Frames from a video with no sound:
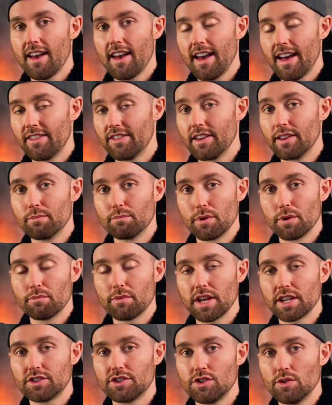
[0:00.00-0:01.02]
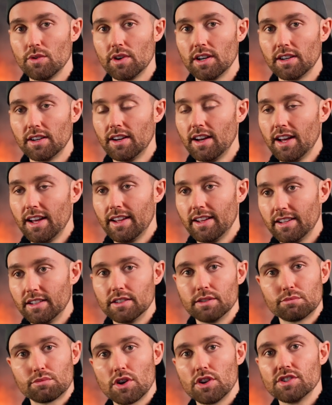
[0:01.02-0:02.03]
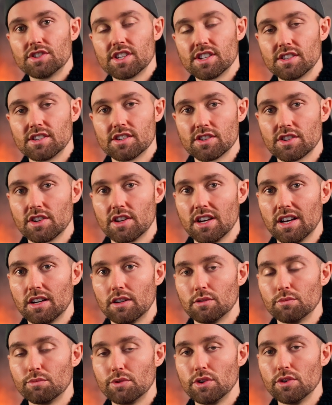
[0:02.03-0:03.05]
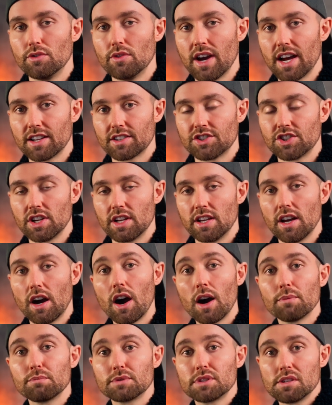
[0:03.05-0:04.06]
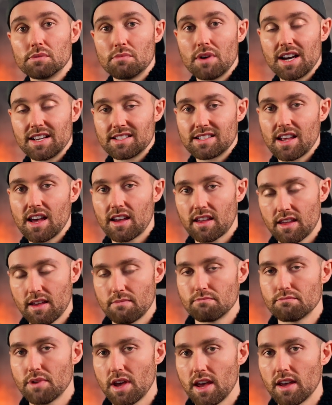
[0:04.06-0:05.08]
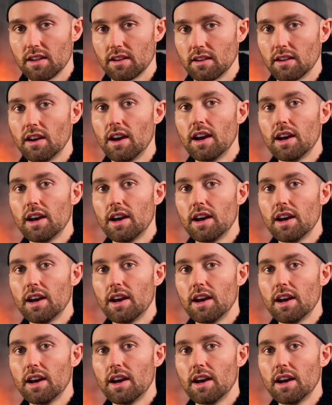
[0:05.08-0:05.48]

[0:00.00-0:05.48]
and then Perpetua in the process is going to help you actually optimize that campaign.